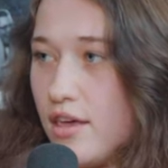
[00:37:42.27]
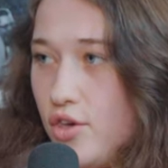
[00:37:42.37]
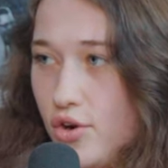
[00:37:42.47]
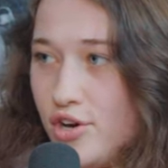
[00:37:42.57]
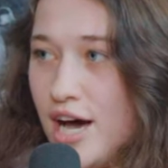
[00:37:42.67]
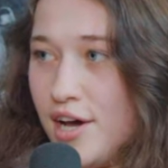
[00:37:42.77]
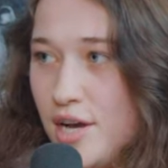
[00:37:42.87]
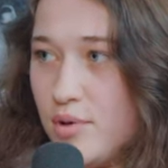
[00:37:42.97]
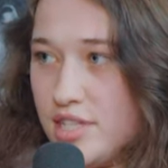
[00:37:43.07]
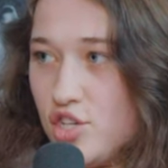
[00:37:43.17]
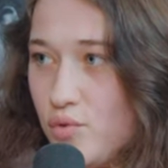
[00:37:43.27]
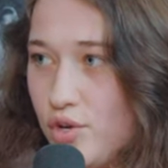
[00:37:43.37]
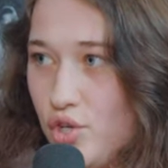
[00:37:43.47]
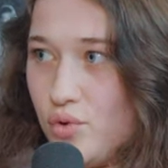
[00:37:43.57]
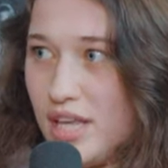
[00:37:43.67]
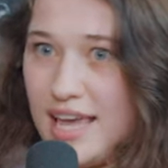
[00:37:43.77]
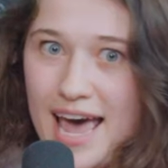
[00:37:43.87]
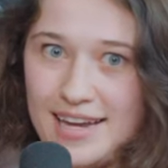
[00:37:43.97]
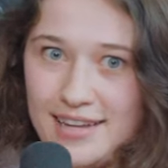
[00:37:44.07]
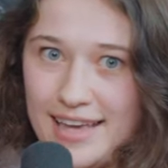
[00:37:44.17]
you're not in a position where you really
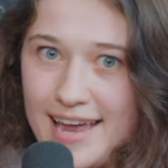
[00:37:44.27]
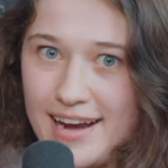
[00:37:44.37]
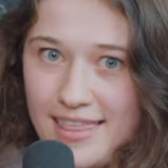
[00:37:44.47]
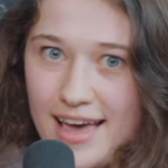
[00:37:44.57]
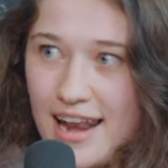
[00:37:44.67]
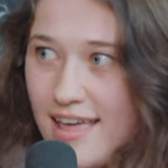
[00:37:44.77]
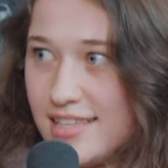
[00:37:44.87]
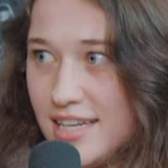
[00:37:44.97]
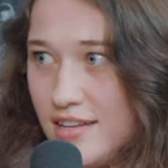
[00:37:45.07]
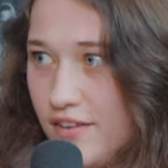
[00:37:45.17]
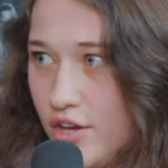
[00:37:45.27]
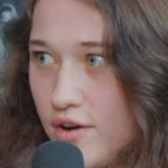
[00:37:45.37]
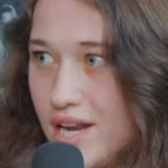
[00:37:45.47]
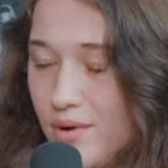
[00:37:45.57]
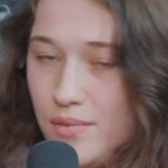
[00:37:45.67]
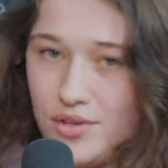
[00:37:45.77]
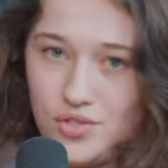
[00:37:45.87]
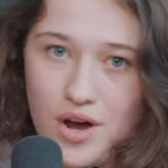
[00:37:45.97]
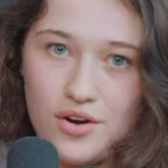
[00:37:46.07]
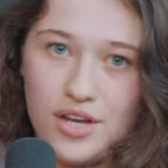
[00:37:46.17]
can get anything out of that set to failure anyway, because
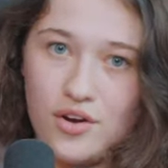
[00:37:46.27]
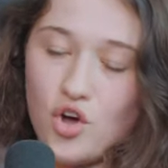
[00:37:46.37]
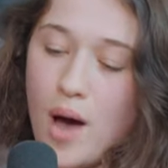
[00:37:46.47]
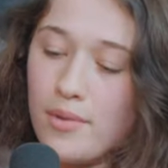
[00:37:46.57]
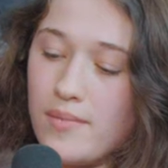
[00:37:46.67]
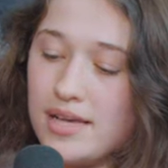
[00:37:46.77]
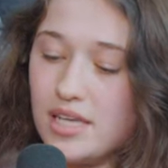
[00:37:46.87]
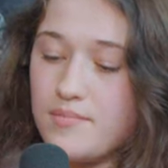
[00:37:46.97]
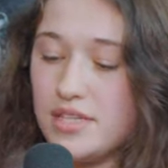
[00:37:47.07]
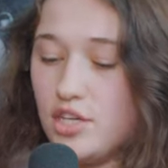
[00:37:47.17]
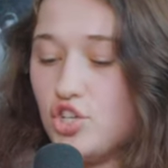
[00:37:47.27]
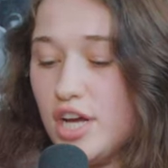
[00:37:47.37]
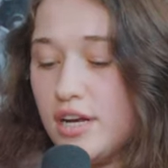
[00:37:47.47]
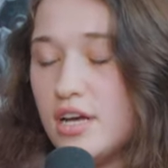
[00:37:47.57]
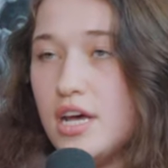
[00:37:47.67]
you're already in a compromising position.